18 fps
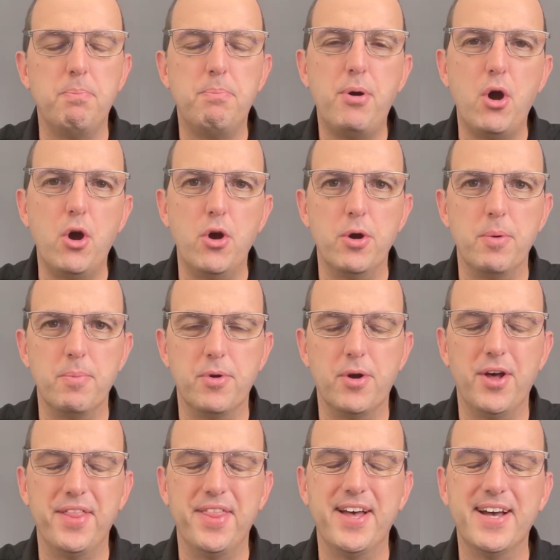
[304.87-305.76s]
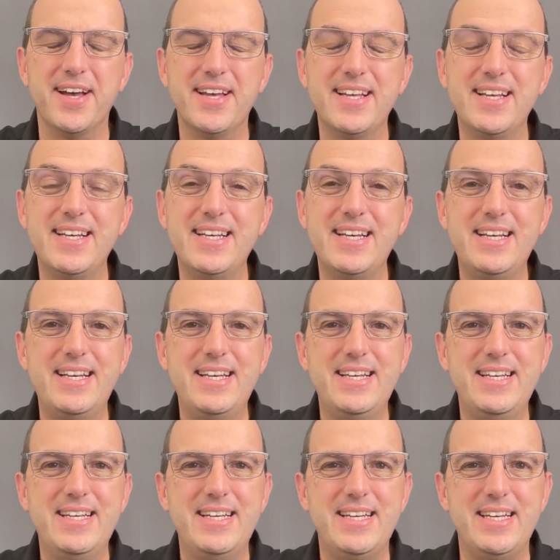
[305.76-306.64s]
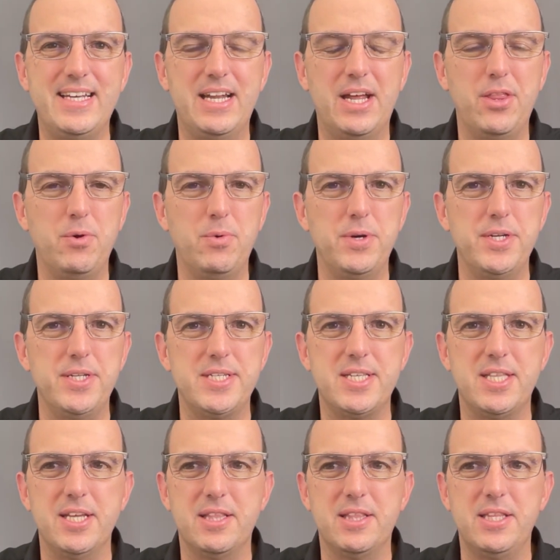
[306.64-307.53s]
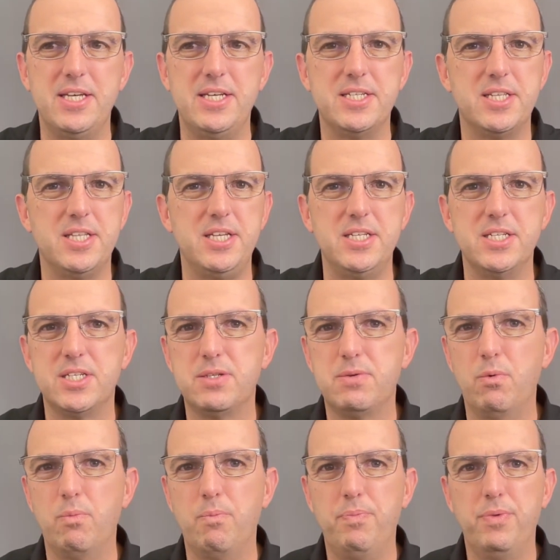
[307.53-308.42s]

poem, rather. In other words, that there's these